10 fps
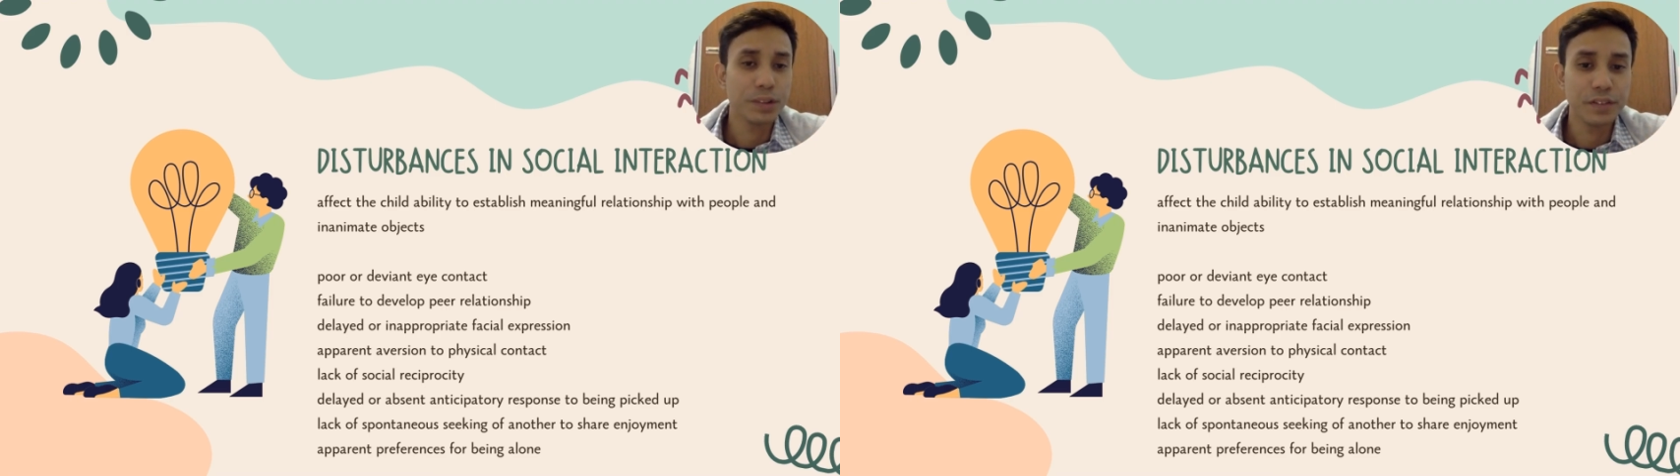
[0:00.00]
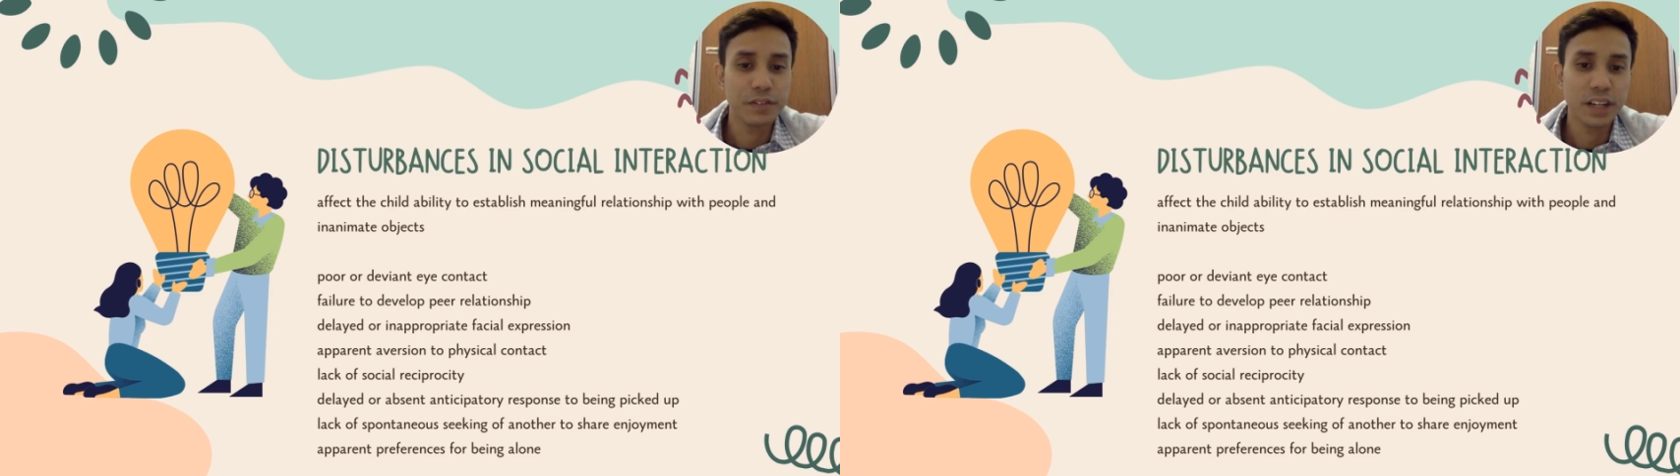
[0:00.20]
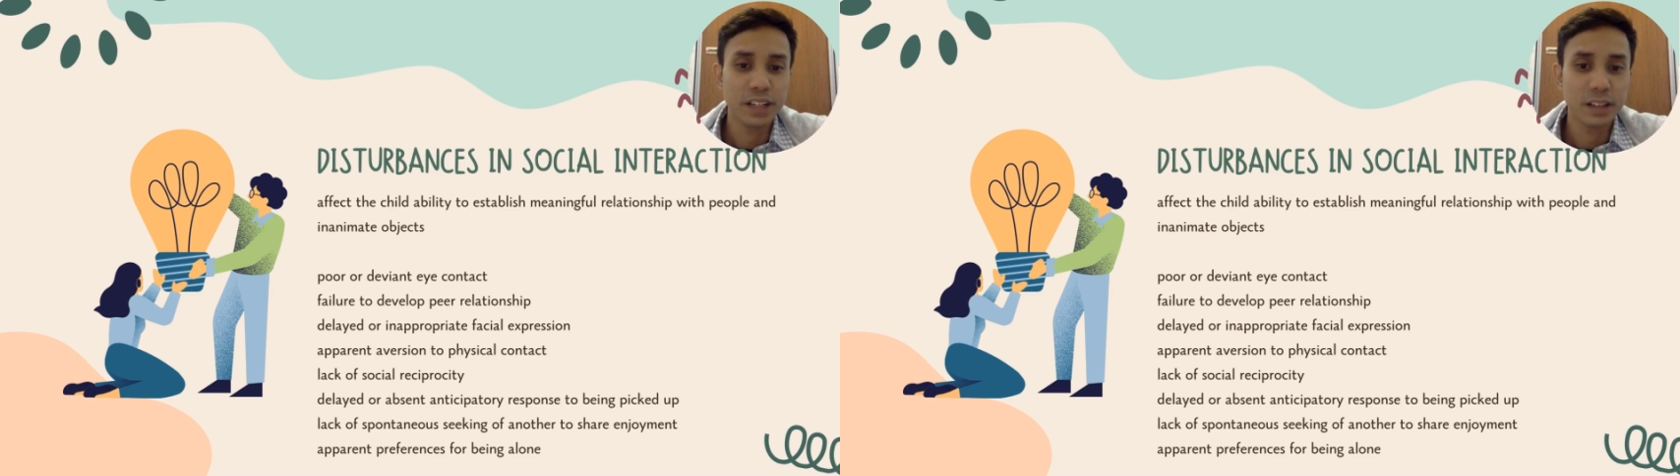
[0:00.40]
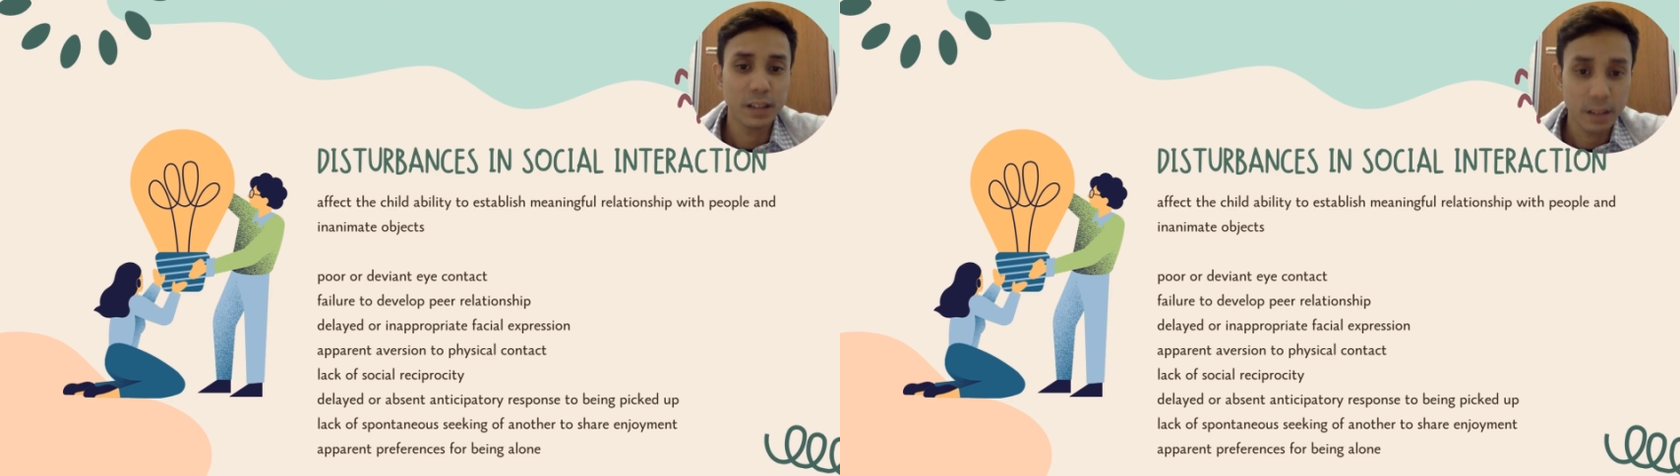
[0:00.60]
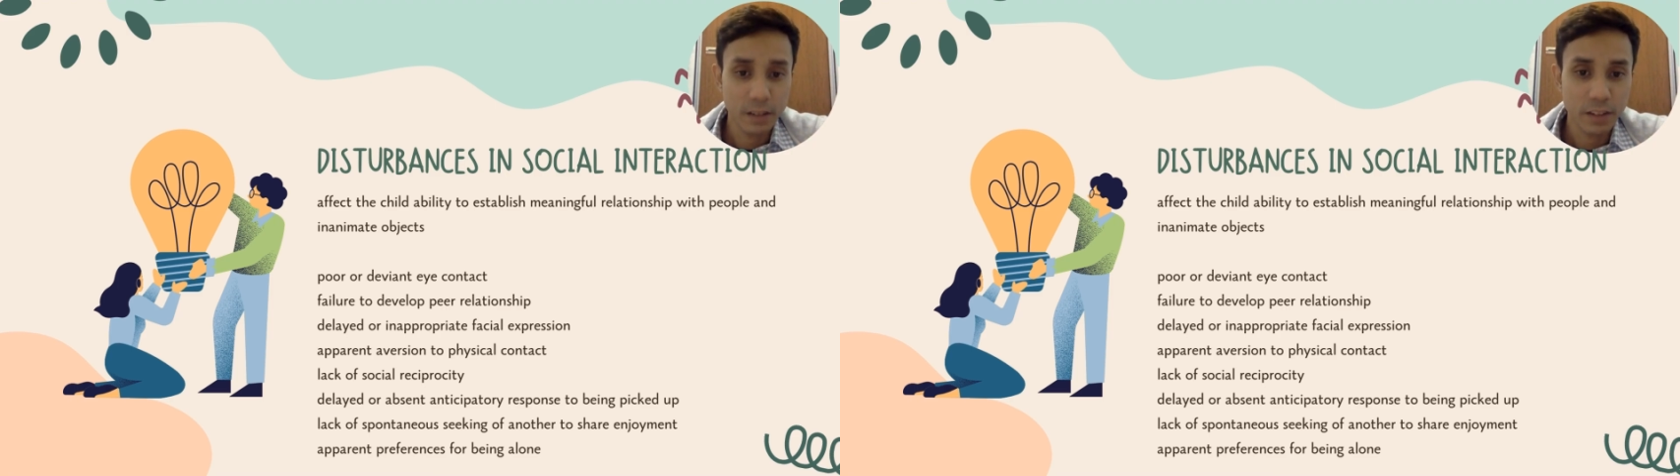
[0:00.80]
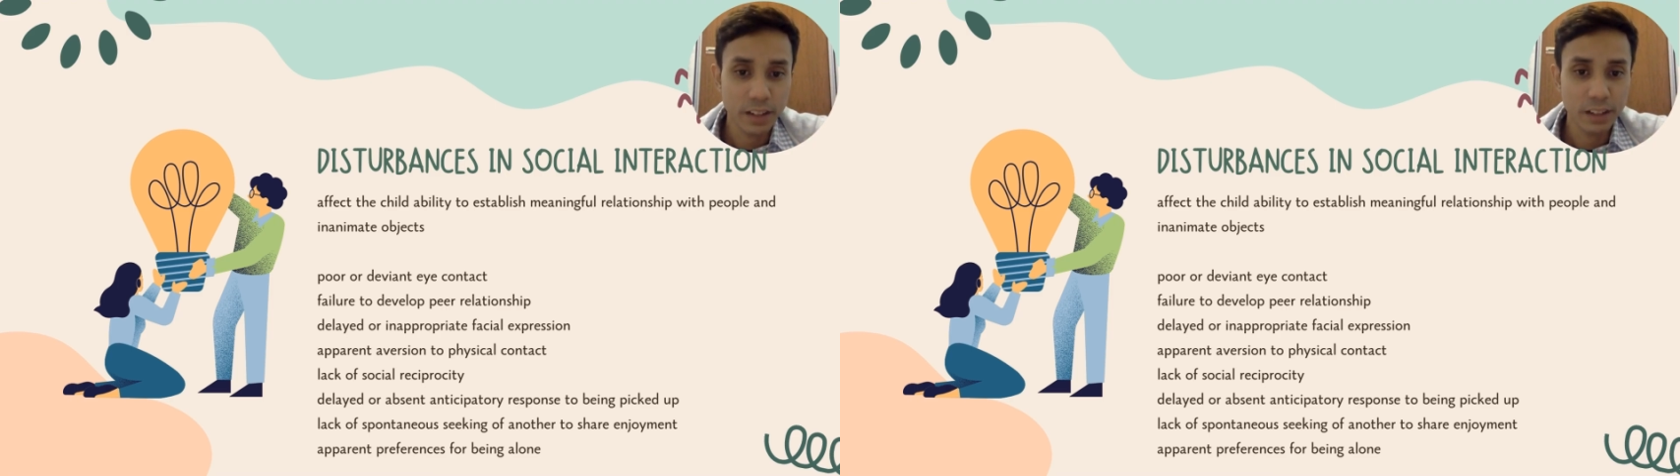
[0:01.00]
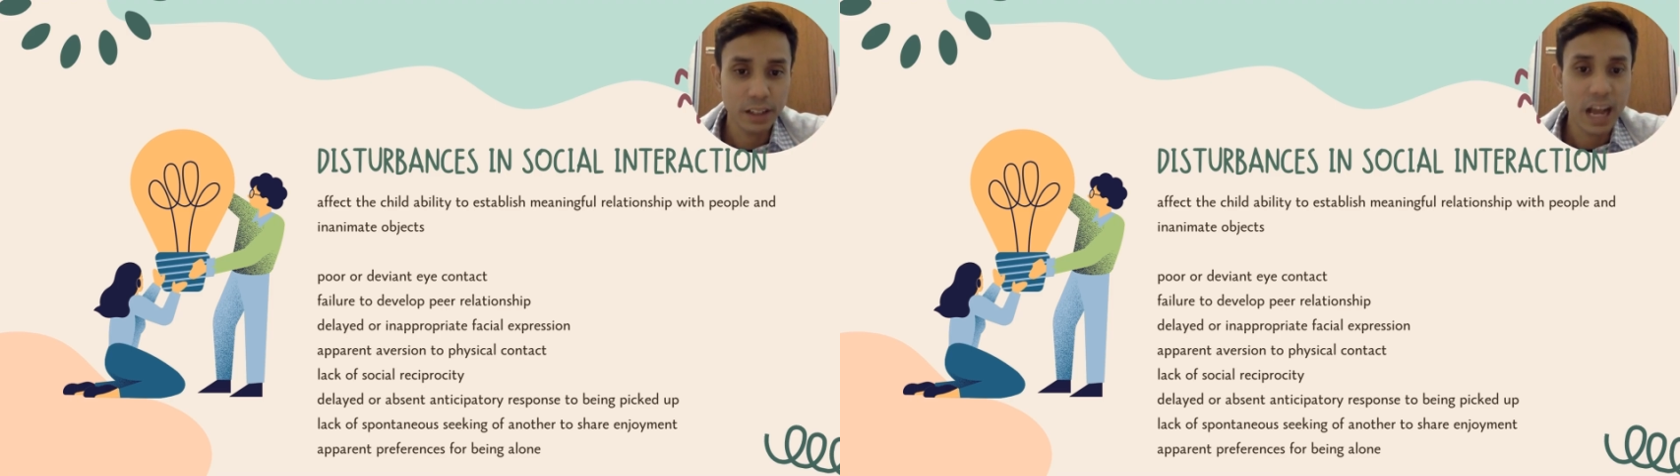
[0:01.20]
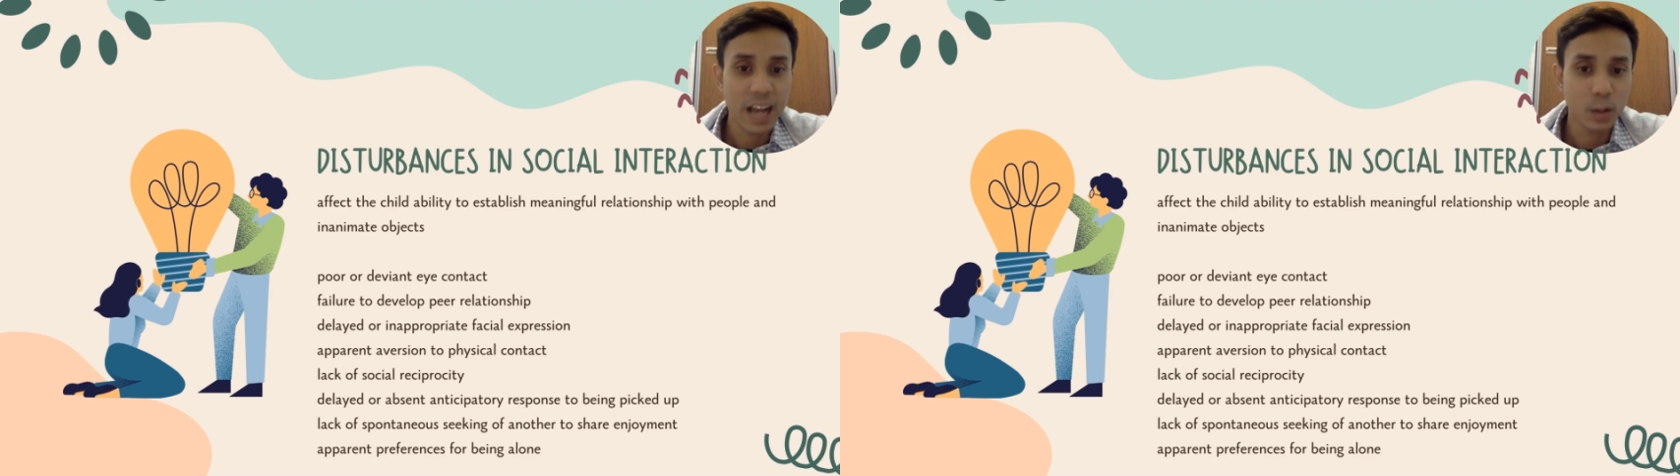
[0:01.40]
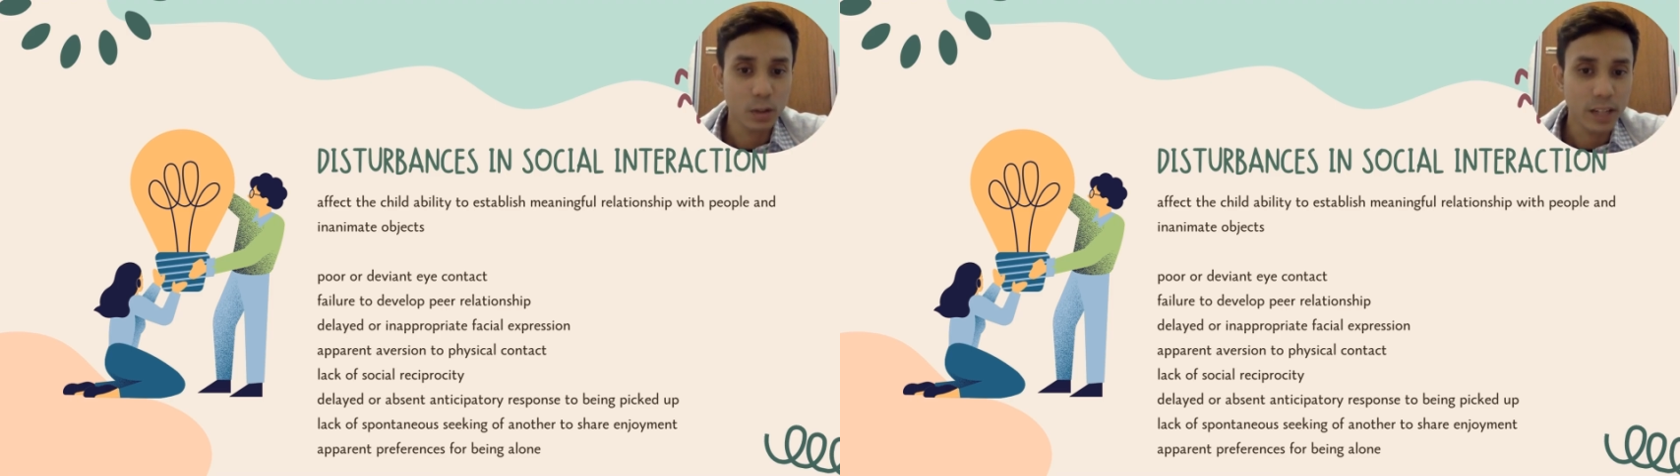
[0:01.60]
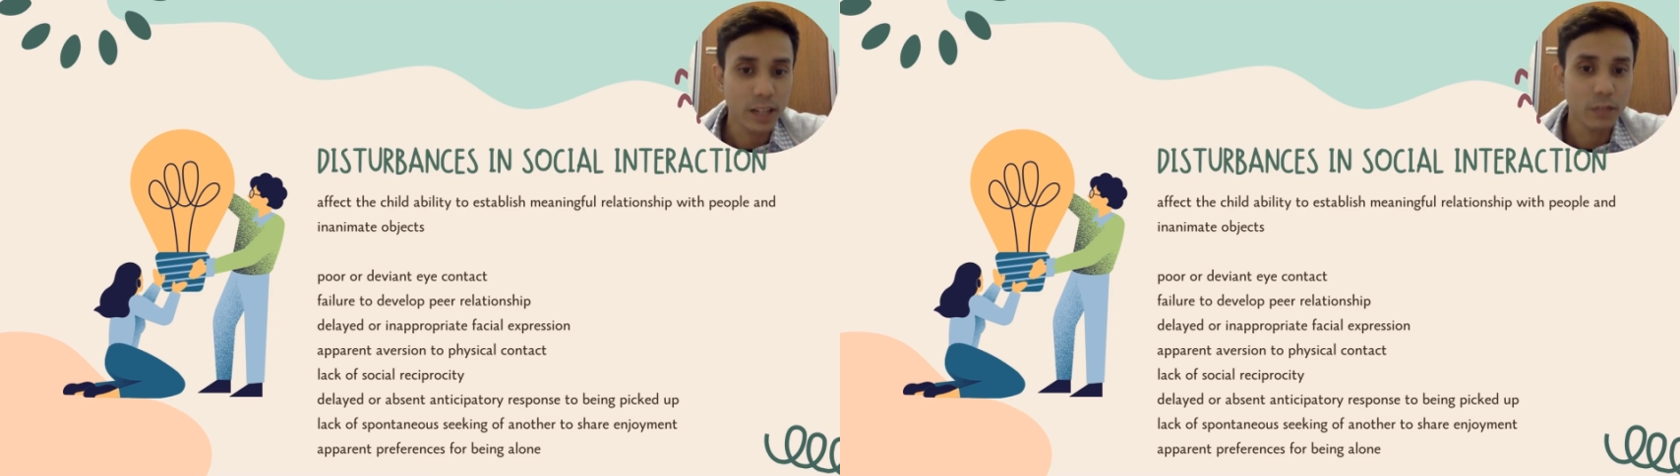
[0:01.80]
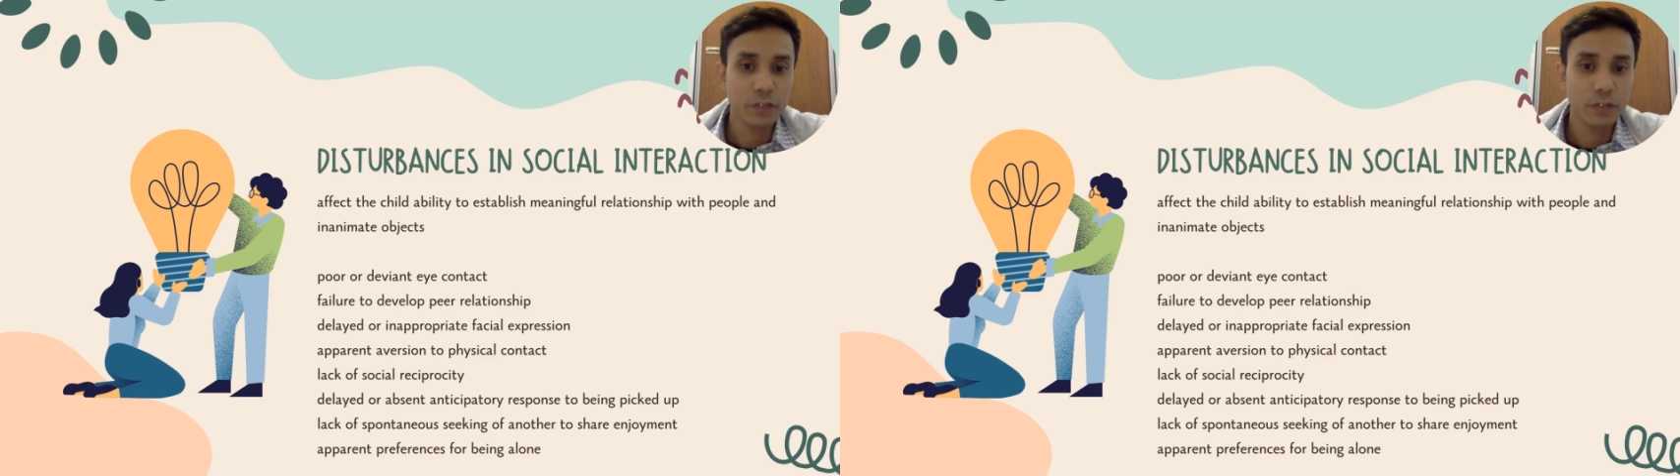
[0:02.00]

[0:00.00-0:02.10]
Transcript: deviant eye contact,